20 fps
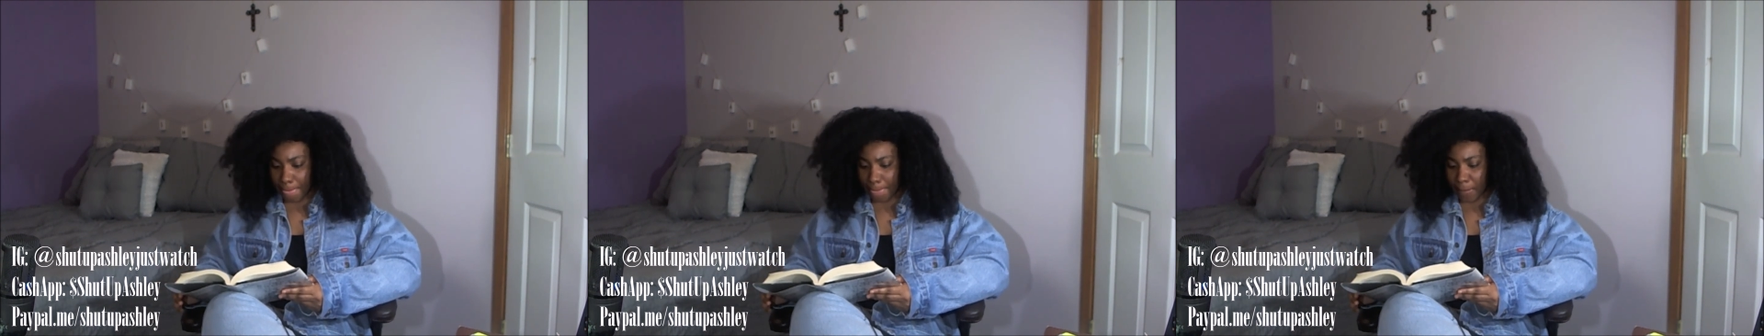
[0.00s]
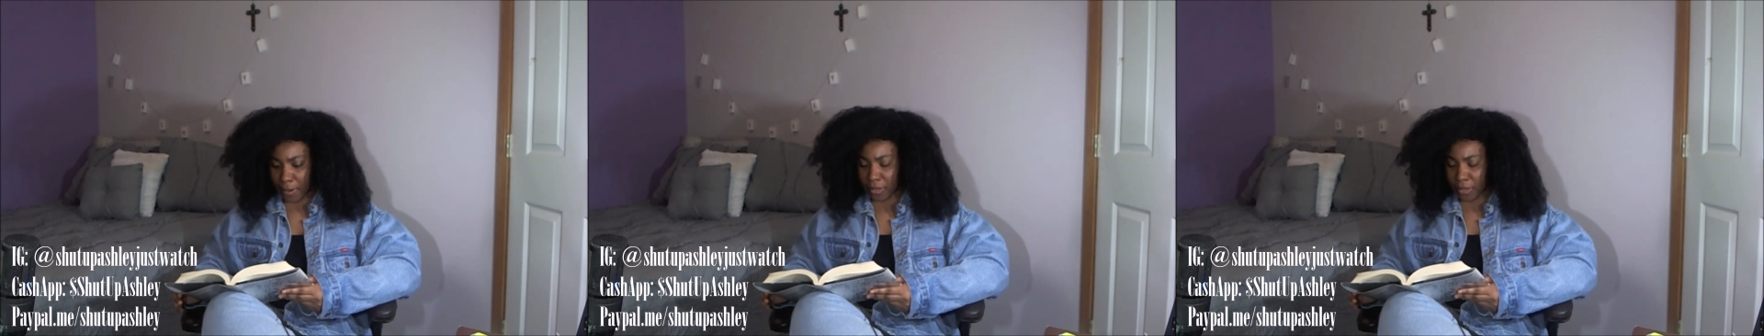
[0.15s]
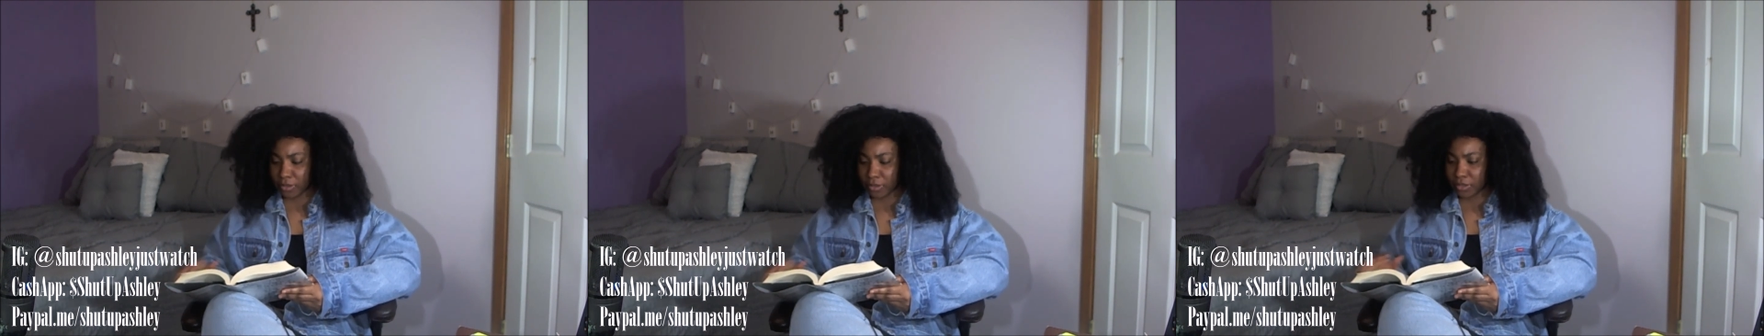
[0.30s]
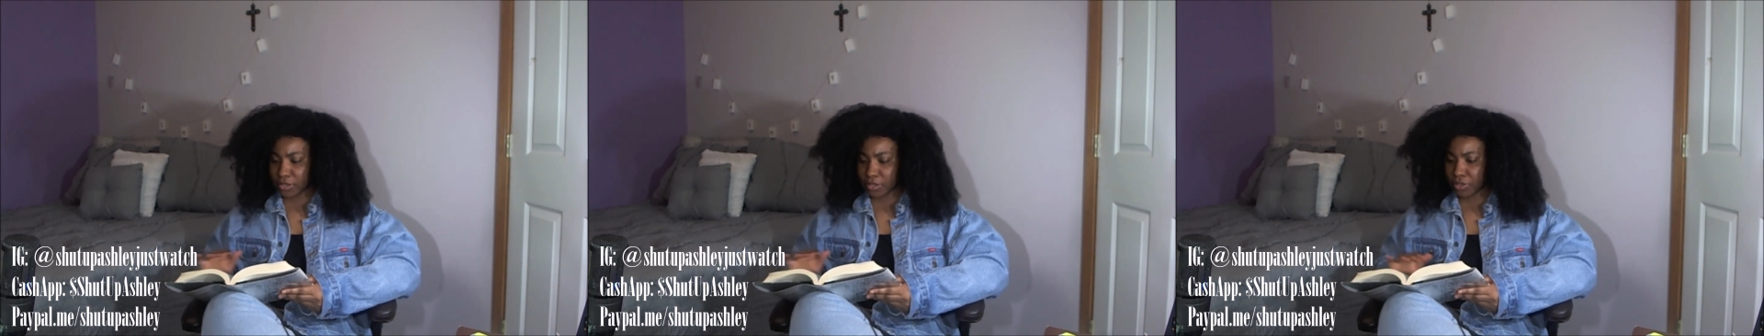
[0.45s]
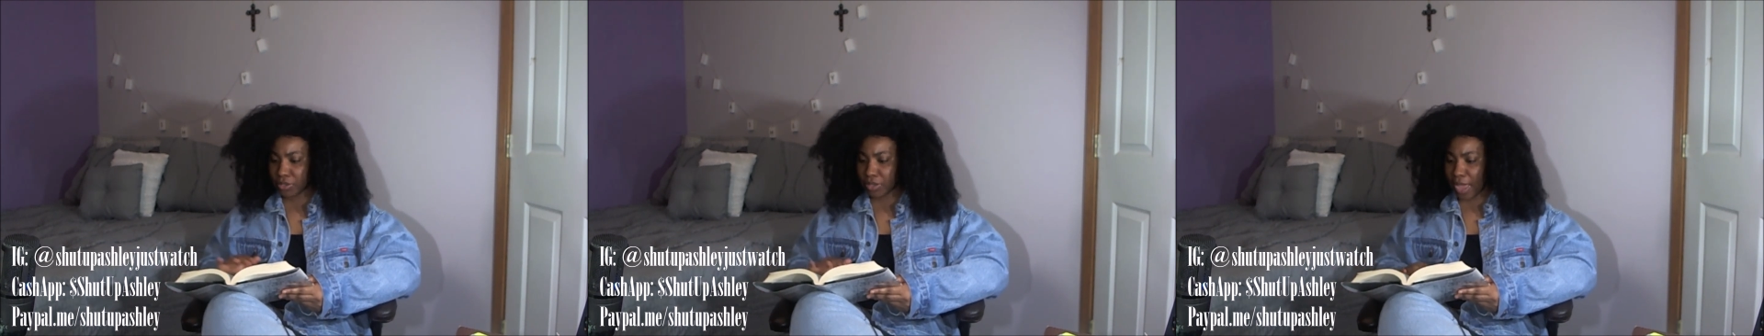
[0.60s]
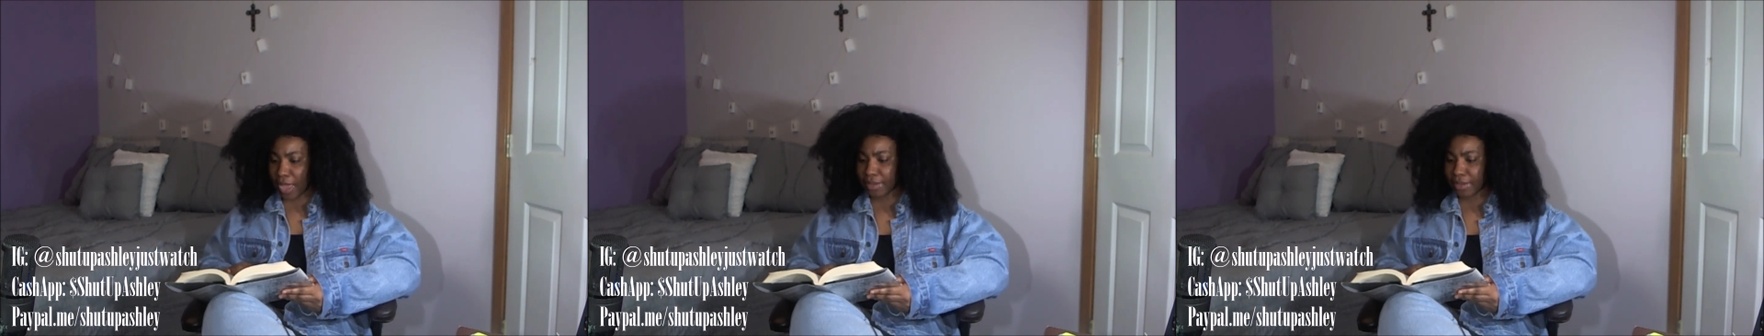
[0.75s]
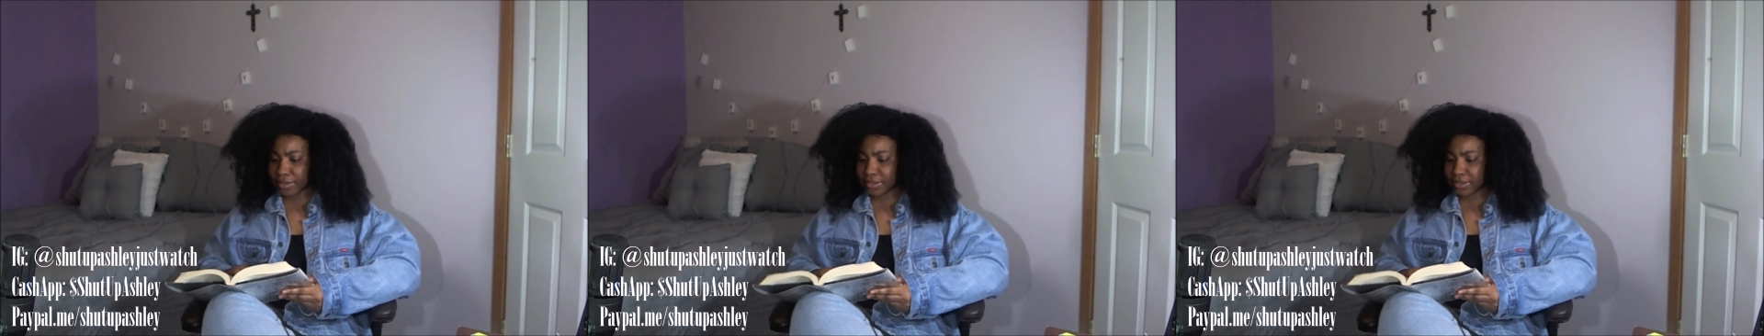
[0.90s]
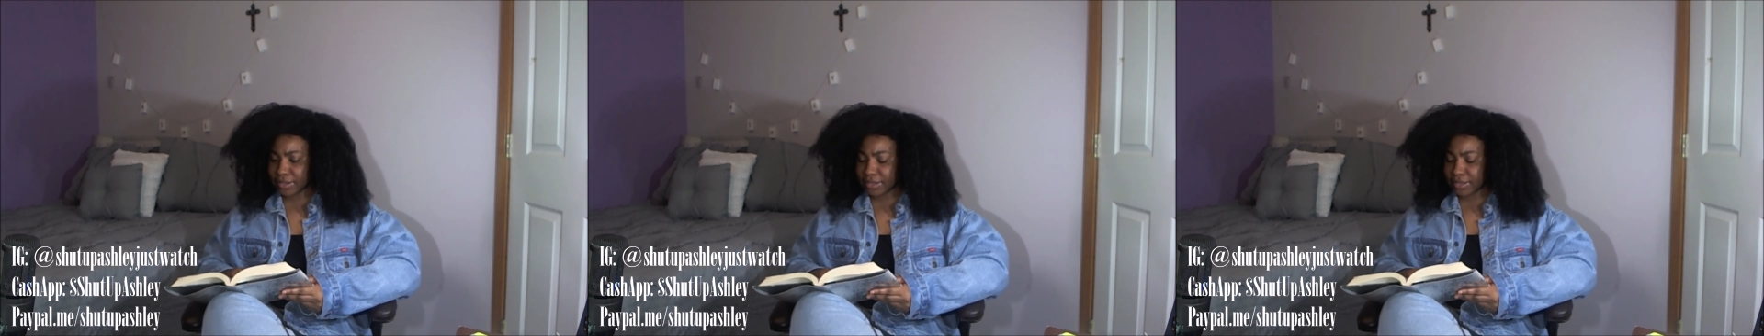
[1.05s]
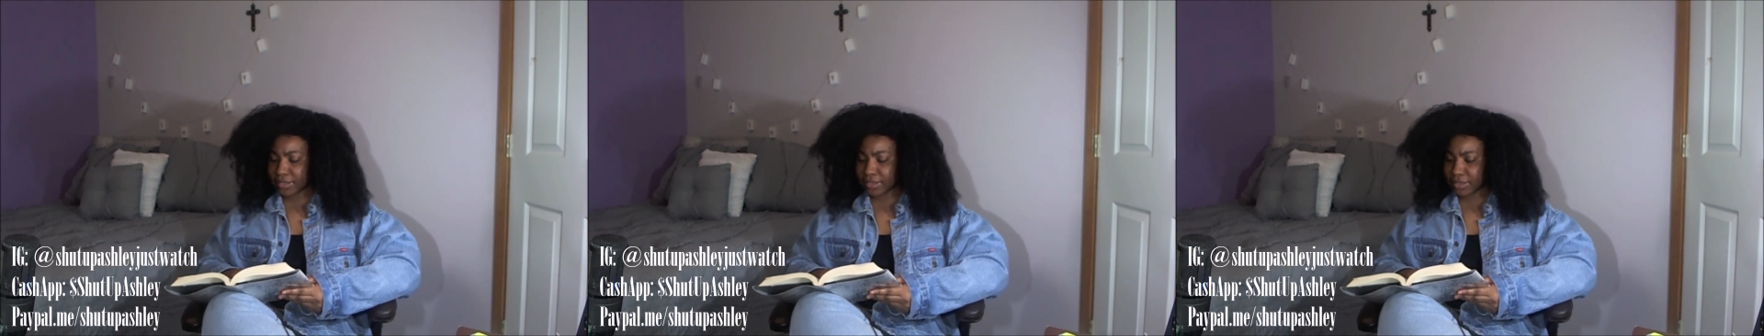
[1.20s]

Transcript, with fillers: uh, early 2000s.